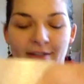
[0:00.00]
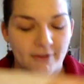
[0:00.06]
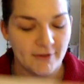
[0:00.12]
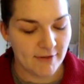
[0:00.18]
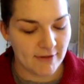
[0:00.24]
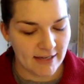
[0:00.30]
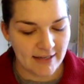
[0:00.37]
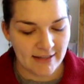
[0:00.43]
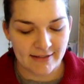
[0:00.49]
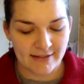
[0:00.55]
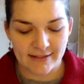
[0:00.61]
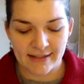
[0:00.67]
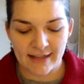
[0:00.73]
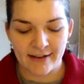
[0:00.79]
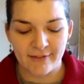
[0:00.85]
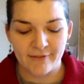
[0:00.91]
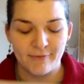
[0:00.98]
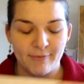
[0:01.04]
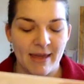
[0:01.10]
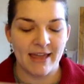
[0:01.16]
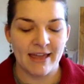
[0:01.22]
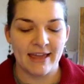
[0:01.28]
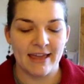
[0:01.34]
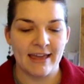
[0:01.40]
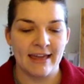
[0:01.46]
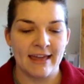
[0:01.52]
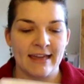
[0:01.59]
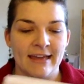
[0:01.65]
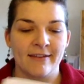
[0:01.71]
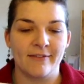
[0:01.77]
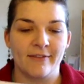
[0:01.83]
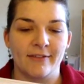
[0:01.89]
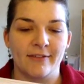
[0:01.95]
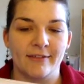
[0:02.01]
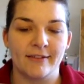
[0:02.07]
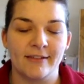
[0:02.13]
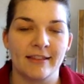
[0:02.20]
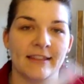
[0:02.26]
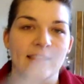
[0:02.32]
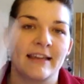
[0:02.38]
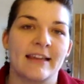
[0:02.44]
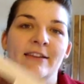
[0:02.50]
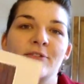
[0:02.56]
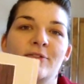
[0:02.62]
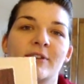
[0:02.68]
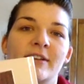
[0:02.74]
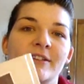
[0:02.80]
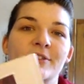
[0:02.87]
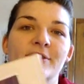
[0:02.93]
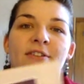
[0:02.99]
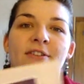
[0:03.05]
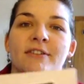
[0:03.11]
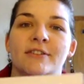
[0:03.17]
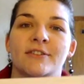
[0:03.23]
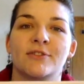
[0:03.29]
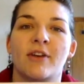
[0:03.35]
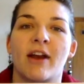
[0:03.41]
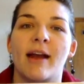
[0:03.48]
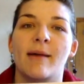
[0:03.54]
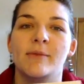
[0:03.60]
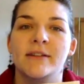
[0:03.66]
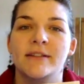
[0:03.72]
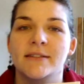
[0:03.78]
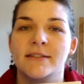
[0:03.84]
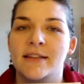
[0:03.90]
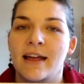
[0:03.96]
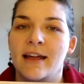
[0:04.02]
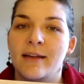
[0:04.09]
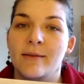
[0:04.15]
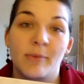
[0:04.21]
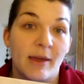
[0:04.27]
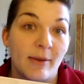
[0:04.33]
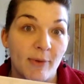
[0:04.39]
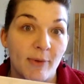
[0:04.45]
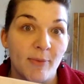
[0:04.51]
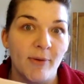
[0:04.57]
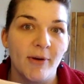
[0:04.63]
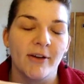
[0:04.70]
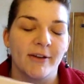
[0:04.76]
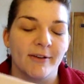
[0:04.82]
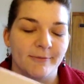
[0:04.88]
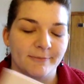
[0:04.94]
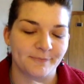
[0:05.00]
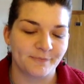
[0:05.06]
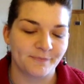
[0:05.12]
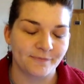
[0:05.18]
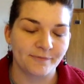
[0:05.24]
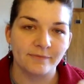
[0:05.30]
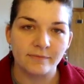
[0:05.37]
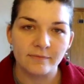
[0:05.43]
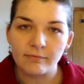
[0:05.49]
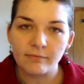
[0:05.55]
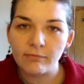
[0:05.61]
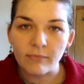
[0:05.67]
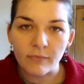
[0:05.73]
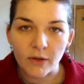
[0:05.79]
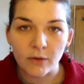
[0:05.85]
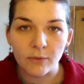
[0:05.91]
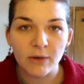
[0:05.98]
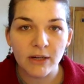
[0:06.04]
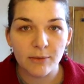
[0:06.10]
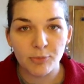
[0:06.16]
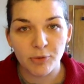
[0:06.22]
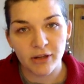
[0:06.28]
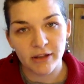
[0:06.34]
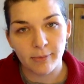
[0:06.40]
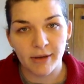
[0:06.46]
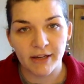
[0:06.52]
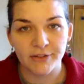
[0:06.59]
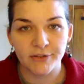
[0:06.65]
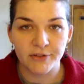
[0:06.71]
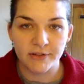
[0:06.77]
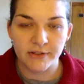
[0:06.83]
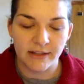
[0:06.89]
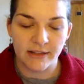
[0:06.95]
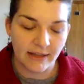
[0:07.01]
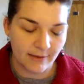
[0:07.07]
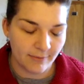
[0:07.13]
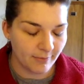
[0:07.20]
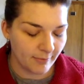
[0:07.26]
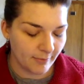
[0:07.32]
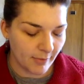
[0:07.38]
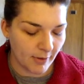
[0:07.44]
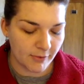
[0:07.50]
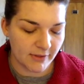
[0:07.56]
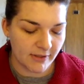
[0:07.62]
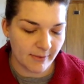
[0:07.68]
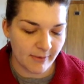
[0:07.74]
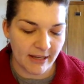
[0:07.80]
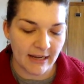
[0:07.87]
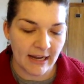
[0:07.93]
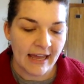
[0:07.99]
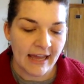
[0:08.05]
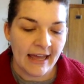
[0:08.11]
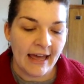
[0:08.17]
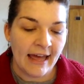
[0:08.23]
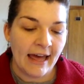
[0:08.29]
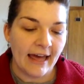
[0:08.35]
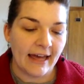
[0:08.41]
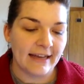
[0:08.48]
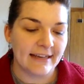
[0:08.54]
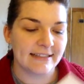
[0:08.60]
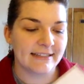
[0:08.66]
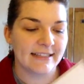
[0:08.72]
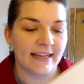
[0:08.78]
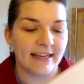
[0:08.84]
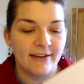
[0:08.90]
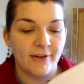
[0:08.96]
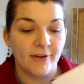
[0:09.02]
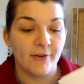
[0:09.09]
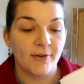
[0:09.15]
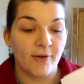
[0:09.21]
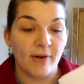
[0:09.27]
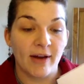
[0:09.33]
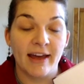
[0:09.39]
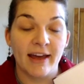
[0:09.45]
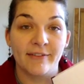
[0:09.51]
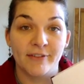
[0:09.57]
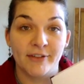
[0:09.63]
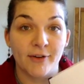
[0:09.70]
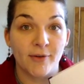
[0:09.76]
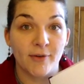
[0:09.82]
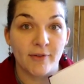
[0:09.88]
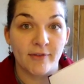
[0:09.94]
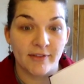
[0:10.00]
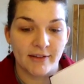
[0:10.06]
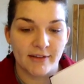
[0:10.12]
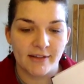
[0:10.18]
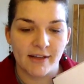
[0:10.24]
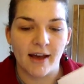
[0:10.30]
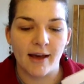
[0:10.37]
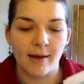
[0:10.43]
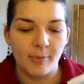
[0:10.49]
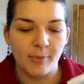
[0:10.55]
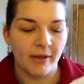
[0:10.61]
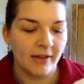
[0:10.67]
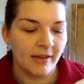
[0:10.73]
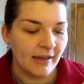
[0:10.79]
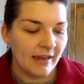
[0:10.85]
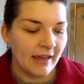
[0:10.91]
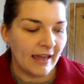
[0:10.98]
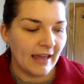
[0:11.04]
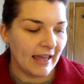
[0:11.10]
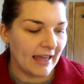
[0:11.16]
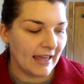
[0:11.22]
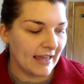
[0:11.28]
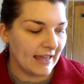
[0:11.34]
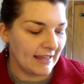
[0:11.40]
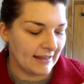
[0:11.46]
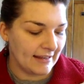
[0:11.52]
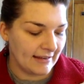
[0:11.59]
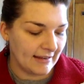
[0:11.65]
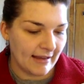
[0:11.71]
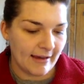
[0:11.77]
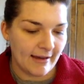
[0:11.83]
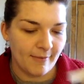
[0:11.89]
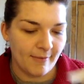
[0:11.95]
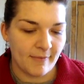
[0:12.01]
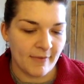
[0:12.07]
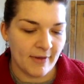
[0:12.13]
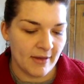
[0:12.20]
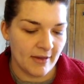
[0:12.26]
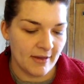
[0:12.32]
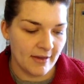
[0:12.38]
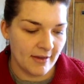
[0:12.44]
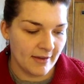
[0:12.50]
So instead of making the traditional scrapbook style baby book, where you print the pictures and then post them in, I decided, oh no, I have to go over the top and